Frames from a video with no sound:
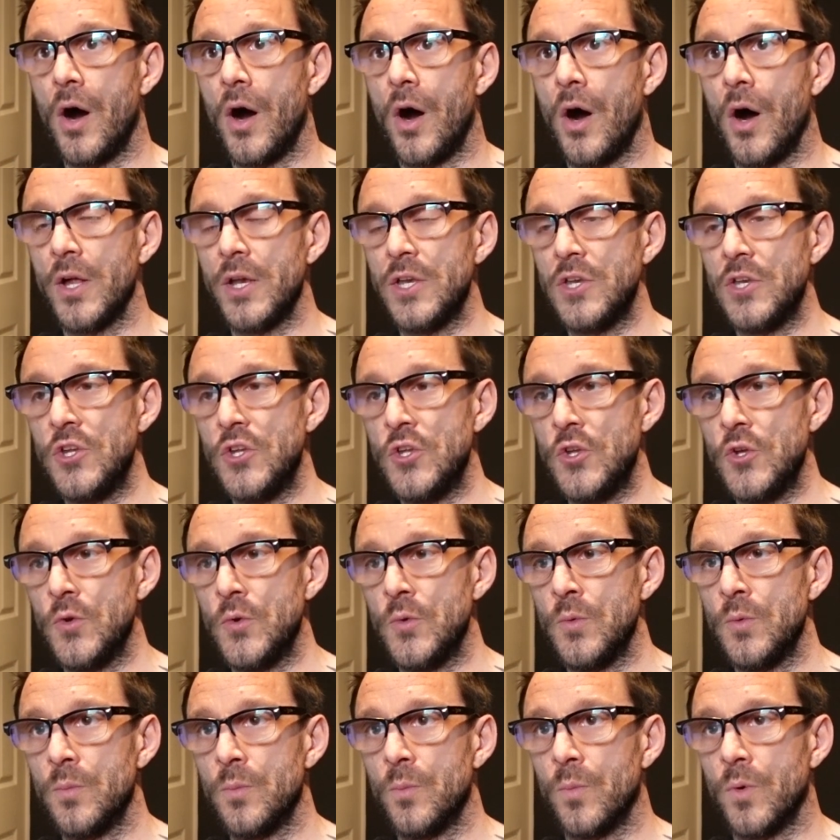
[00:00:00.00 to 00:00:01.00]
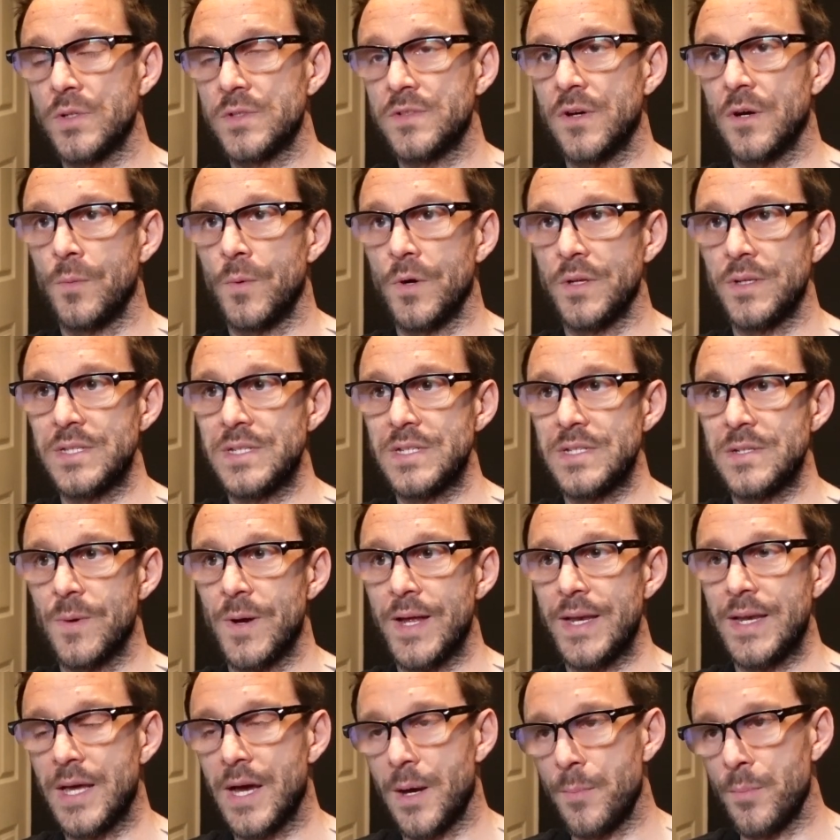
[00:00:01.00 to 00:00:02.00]
I knew what I wanted to
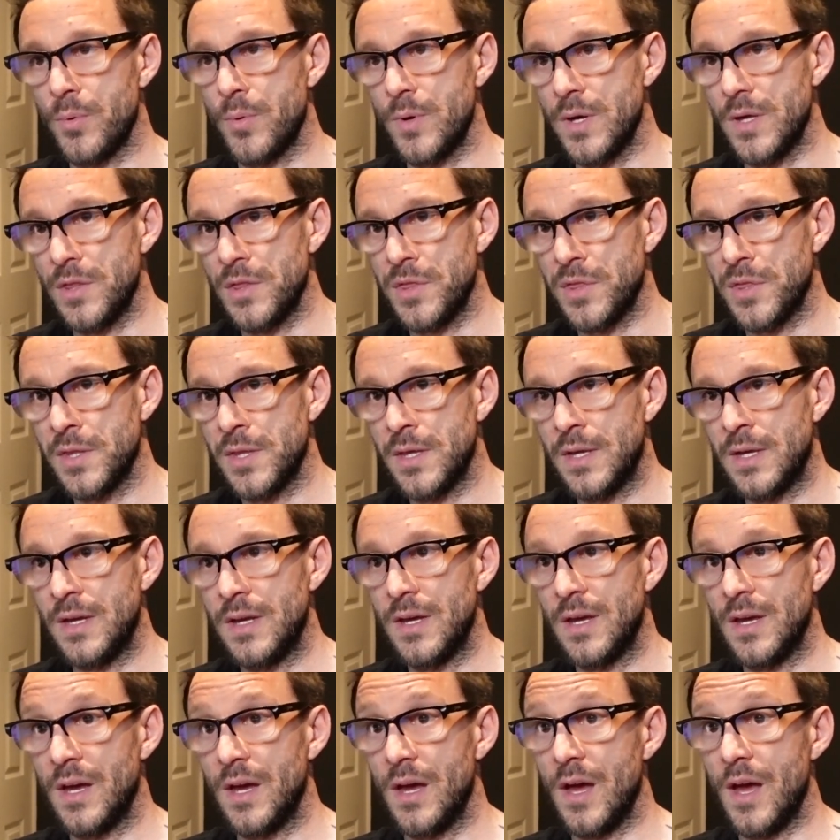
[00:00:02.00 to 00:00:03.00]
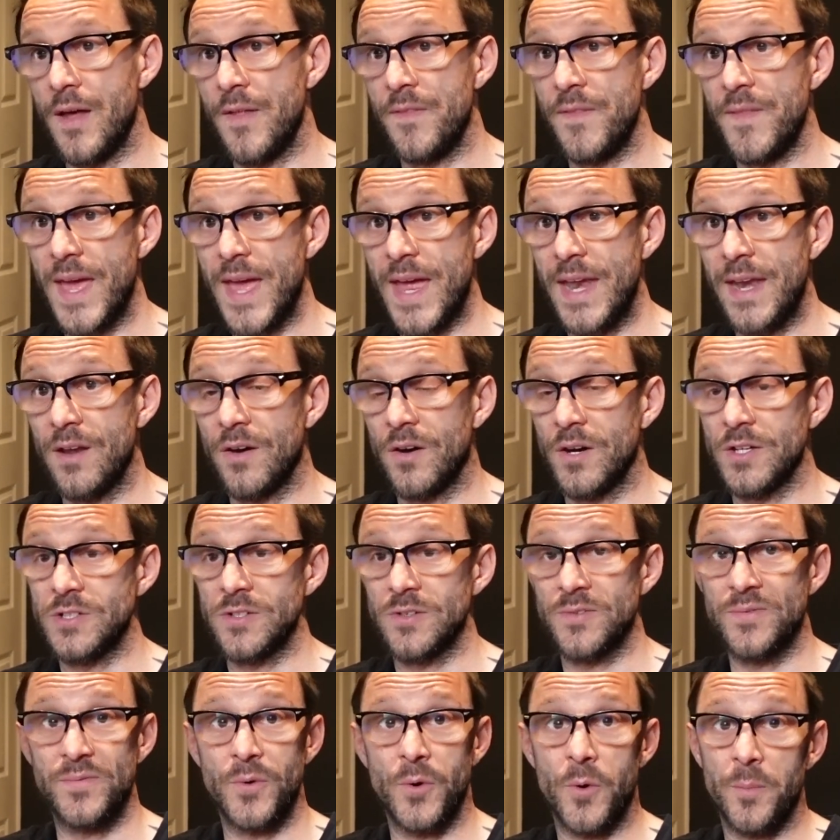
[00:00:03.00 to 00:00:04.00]
end up with, and then I
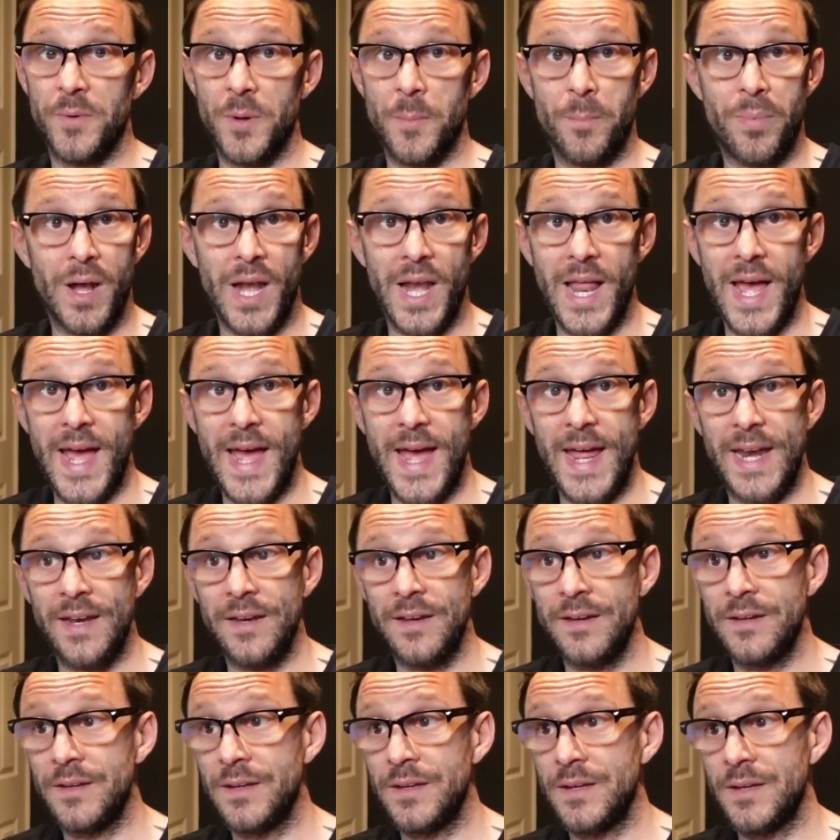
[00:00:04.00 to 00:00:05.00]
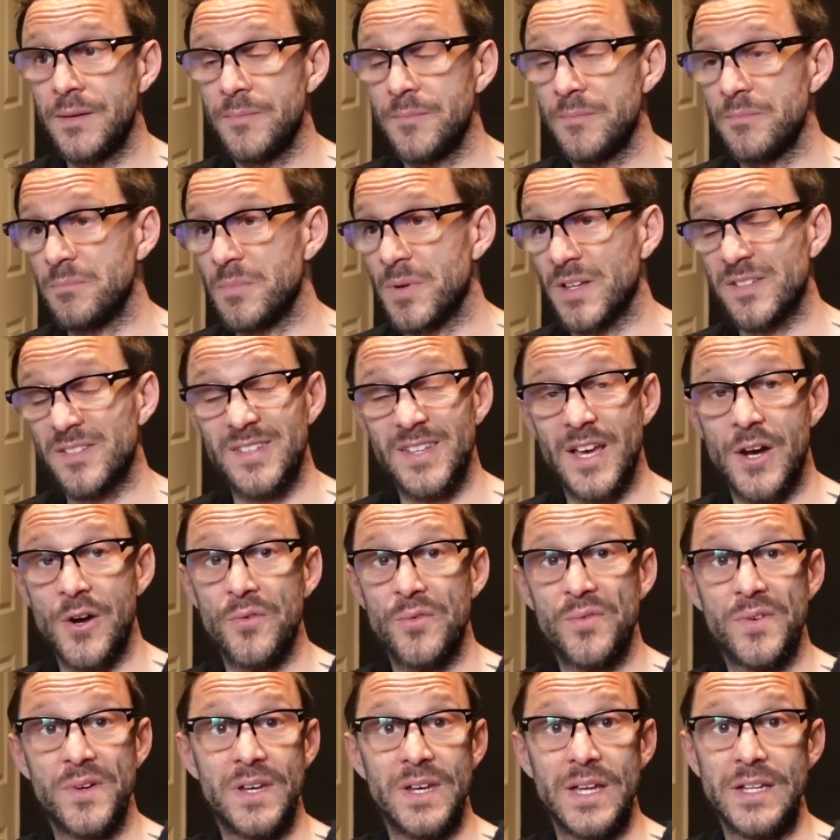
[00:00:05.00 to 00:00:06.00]
just formed a plan
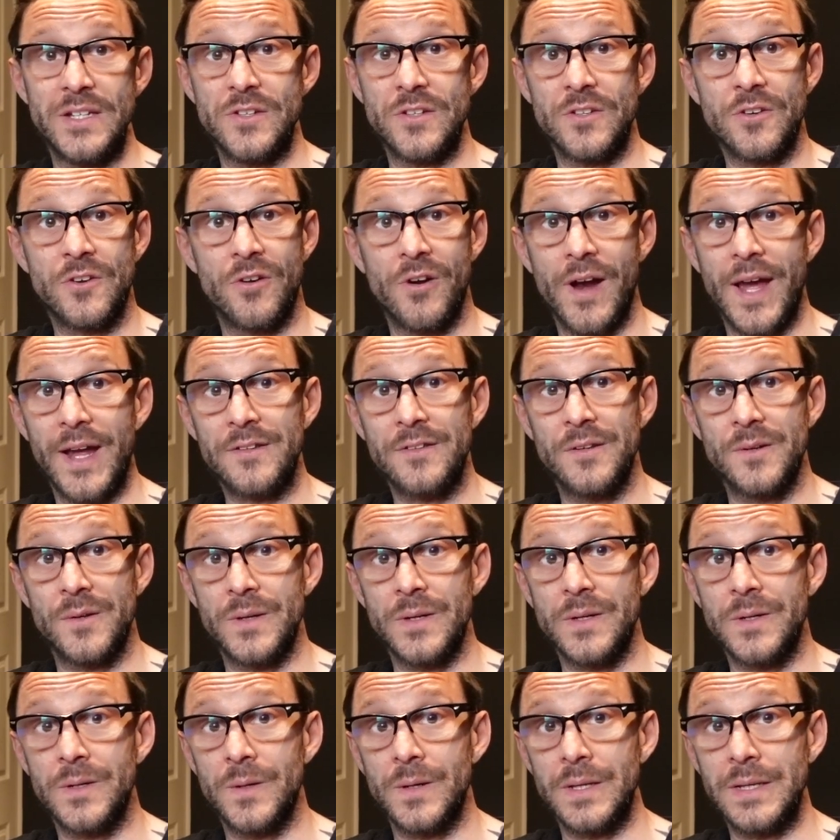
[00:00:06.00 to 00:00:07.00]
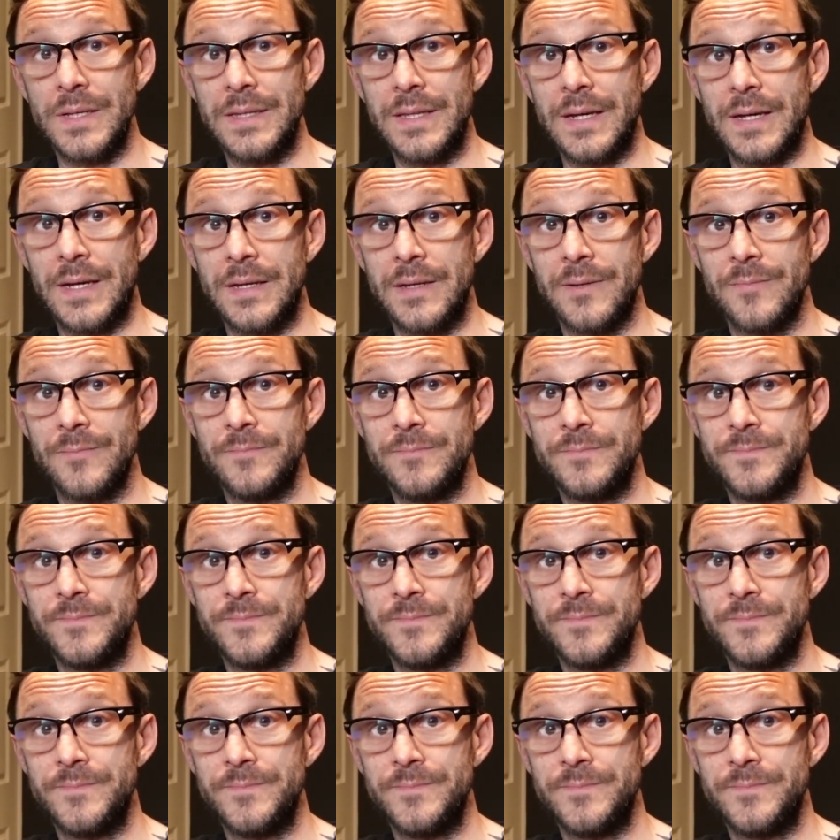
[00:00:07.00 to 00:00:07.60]
myself and then just cracked on and got it done.